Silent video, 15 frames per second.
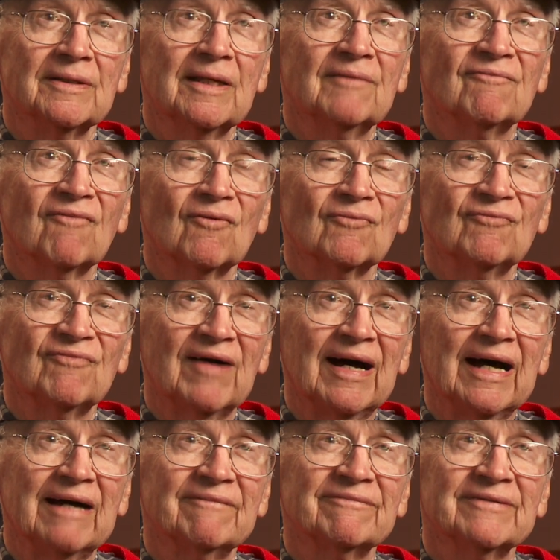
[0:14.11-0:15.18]
They'd flown
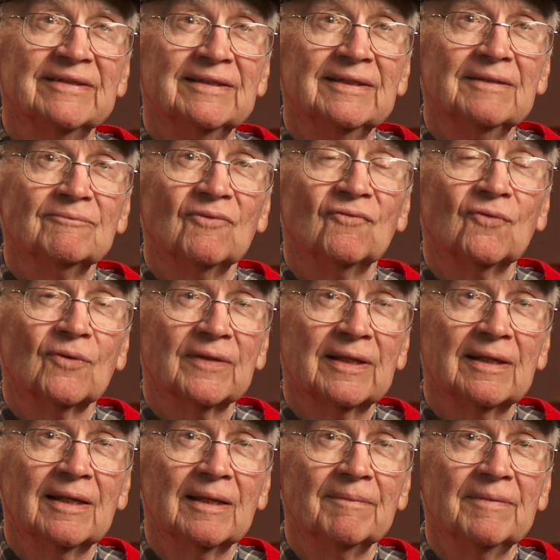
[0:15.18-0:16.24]
five before
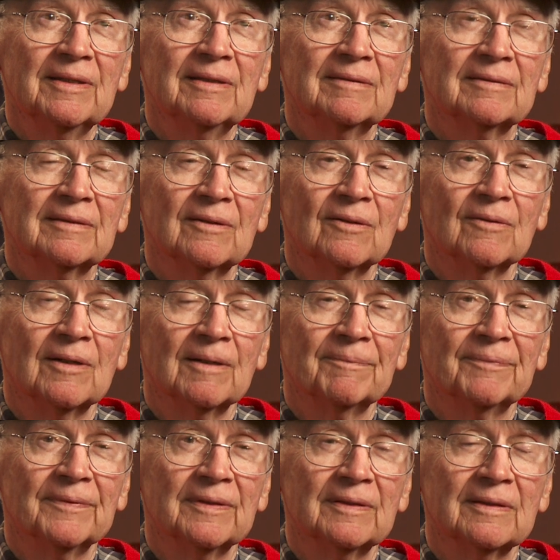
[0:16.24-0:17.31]
they'd let me go up
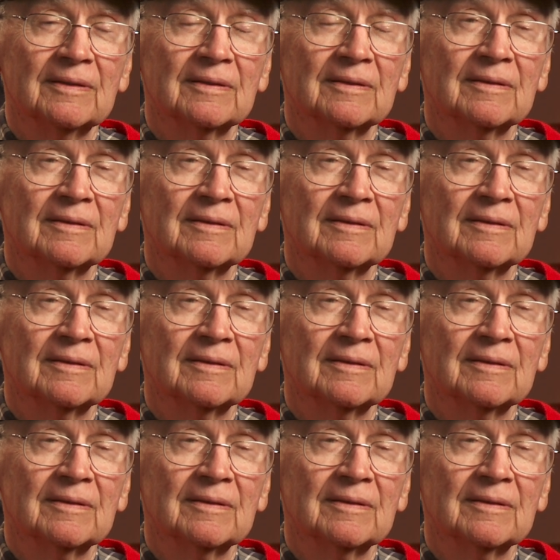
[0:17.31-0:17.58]
and